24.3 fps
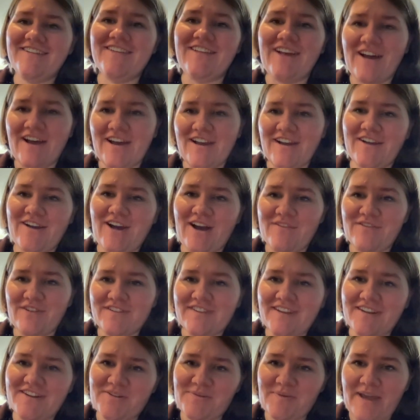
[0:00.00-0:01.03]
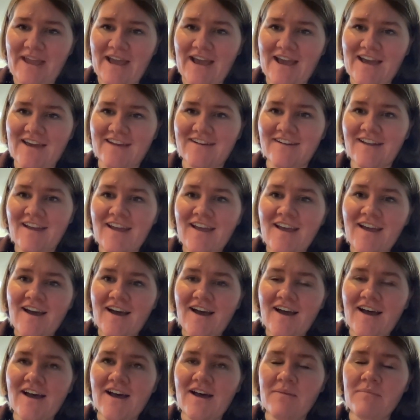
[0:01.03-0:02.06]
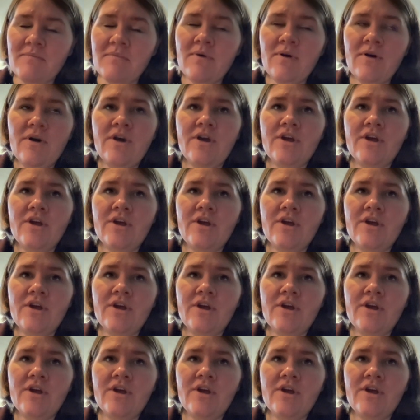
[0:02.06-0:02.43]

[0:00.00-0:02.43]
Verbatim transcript: uh, conversation we had, um,